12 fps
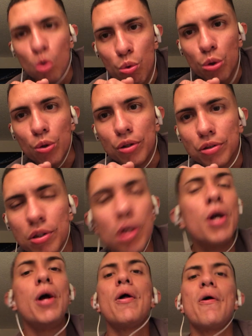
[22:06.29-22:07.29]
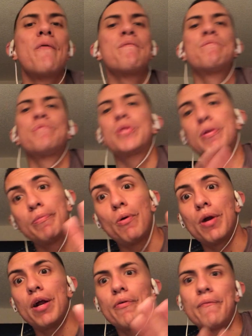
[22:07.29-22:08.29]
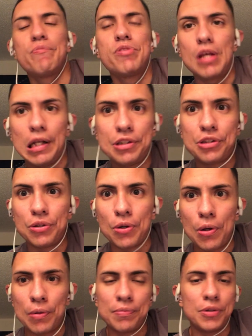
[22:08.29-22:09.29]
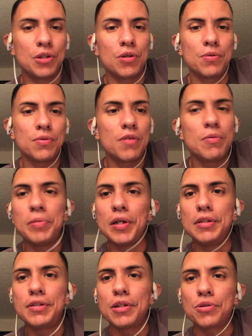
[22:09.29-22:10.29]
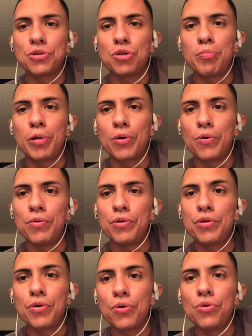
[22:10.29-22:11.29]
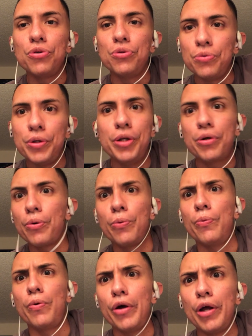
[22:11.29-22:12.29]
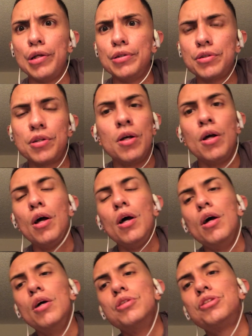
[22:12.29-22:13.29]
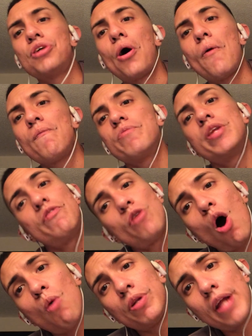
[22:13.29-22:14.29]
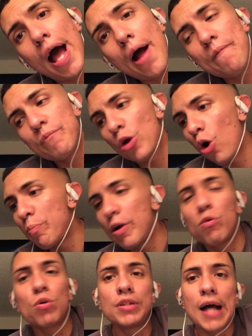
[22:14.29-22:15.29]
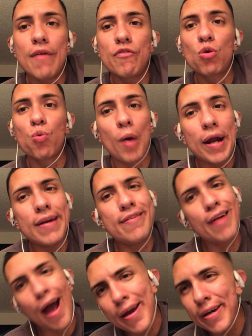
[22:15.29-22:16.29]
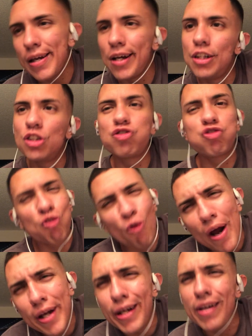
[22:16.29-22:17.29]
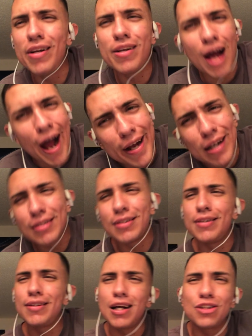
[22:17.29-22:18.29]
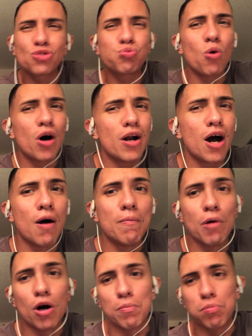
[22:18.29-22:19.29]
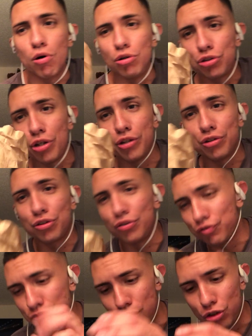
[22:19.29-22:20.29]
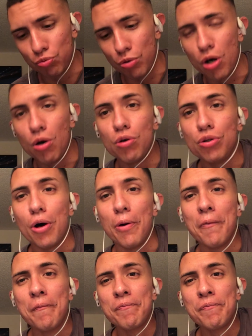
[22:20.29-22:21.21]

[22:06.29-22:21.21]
Ludicrous. But whatever. Teach their own. You know, everybody tickles their pickle in their own unique ways. So leave y'all with that. I hope everyone have a great night. It is Friday night, and guess what? Oh, but a partake is so fun as well. Hold up.